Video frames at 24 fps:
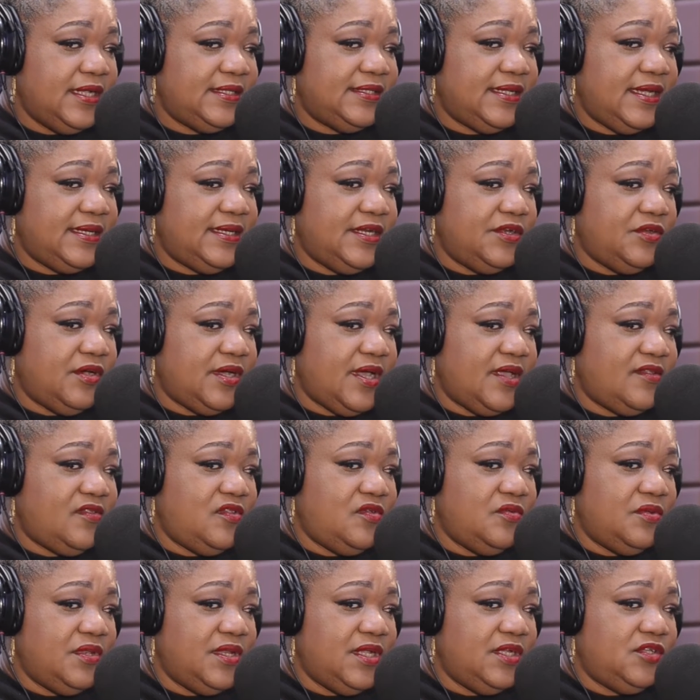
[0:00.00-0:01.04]
Take the
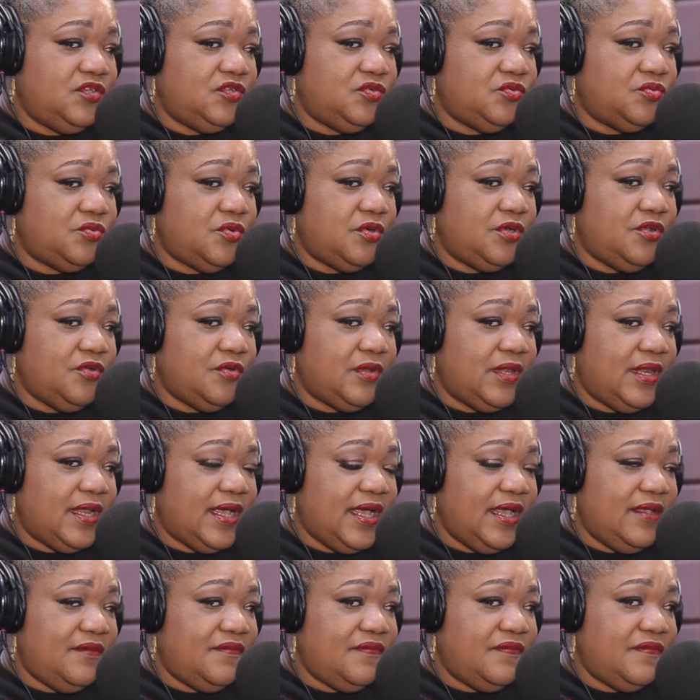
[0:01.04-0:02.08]
nuggets you need to run your
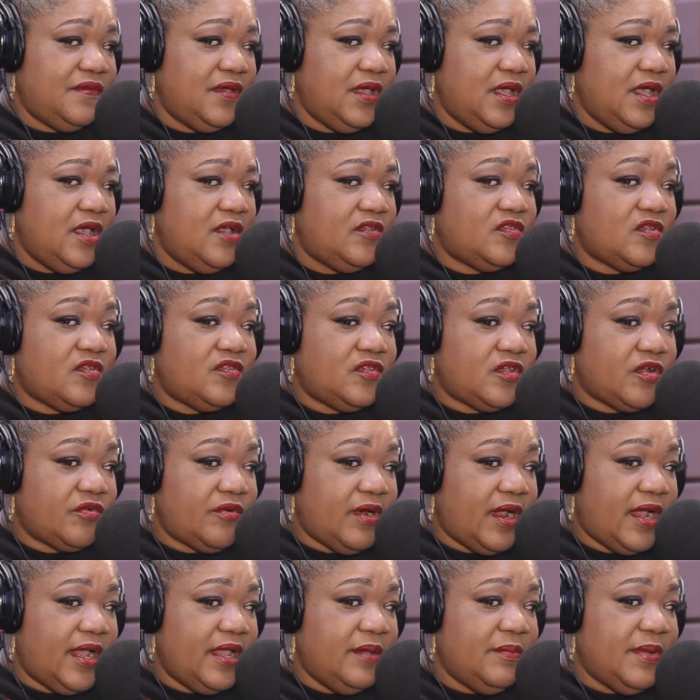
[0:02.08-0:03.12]
life,
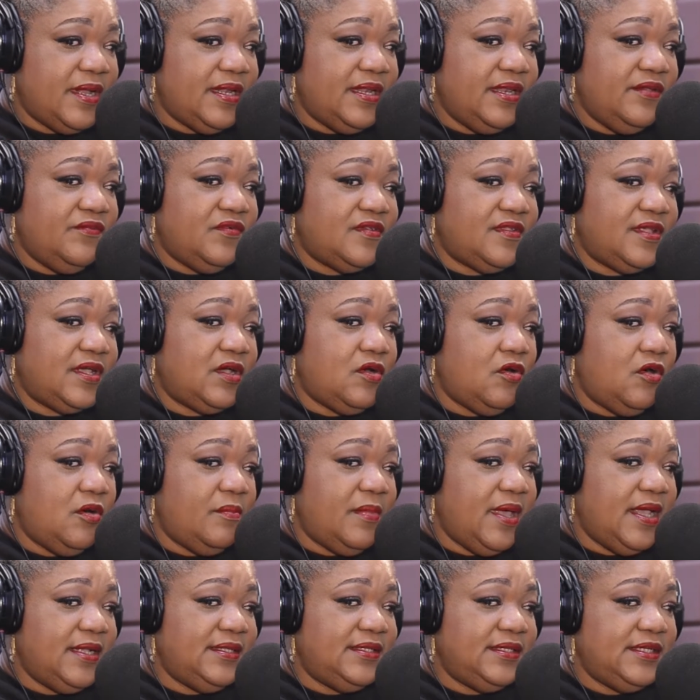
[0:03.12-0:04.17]
subscribe and leave us a
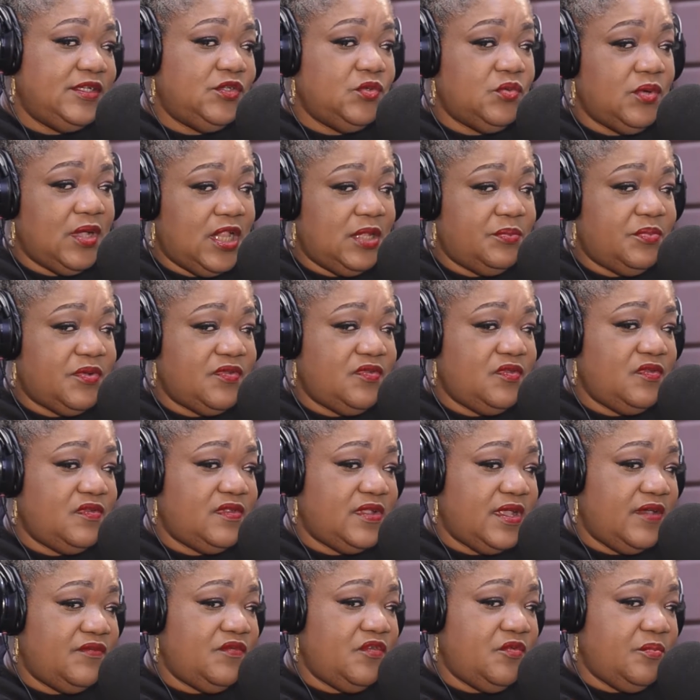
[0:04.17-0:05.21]
comment. It will help us to
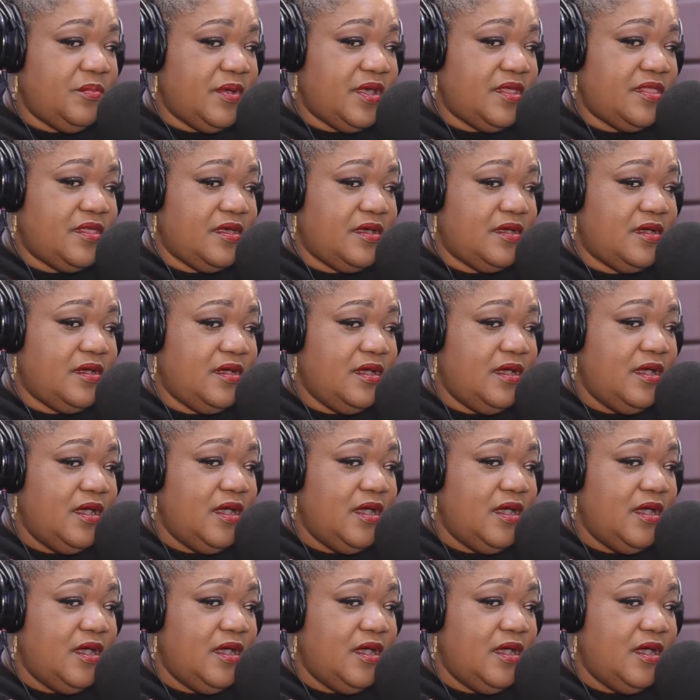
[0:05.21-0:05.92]
serve you better.